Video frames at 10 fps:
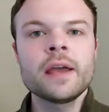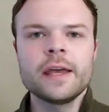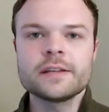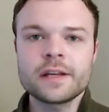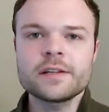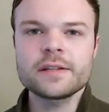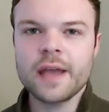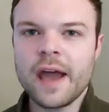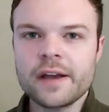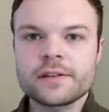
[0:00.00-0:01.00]
And it's not just the
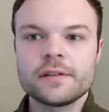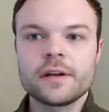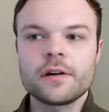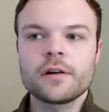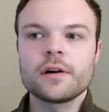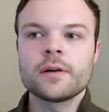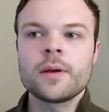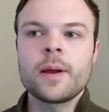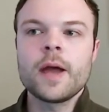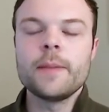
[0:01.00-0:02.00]
action, there are
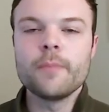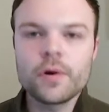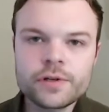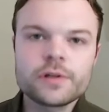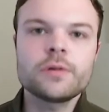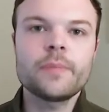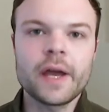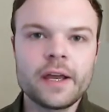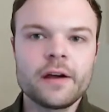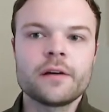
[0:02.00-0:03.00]
emotional
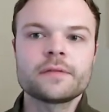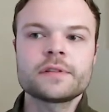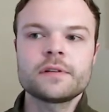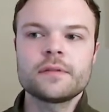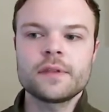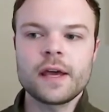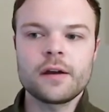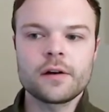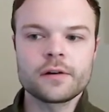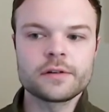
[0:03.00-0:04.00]
payoffs
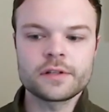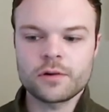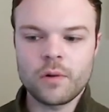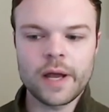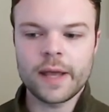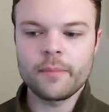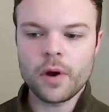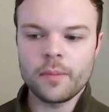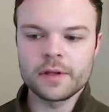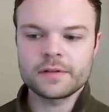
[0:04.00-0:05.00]
that are just quiet
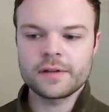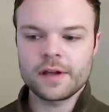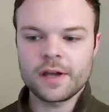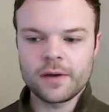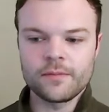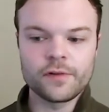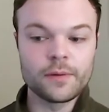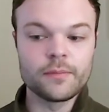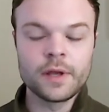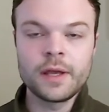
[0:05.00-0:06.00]
moments that come
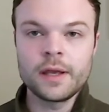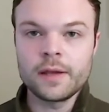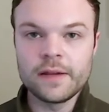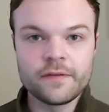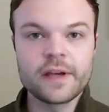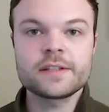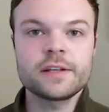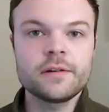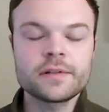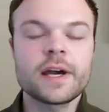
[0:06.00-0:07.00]
from
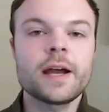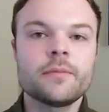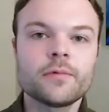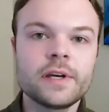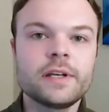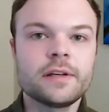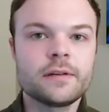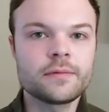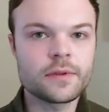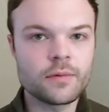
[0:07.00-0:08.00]
investing your time
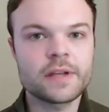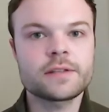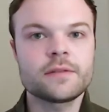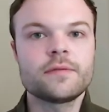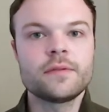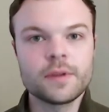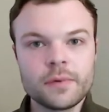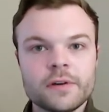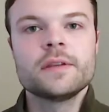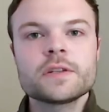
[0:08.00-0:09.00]
reading the rest of the
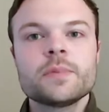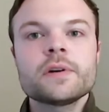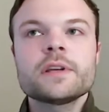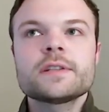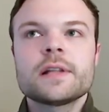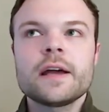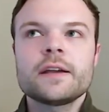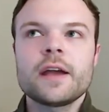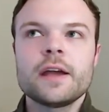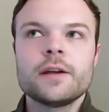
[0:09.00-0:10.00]
book. This book is
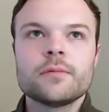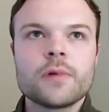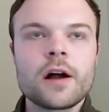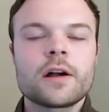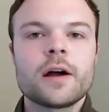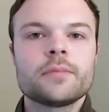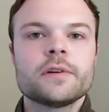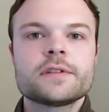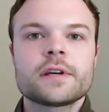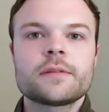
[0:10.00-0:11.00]
like a rock
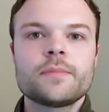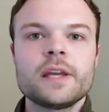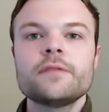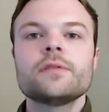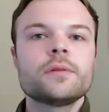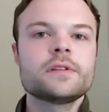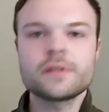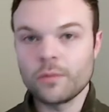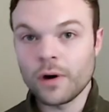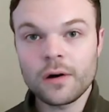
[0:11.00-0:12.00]
opera. It's like Pink Floyd's
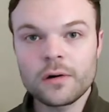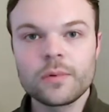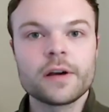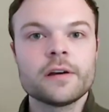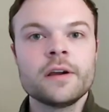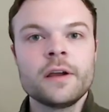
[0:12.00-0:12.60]
The Wall, where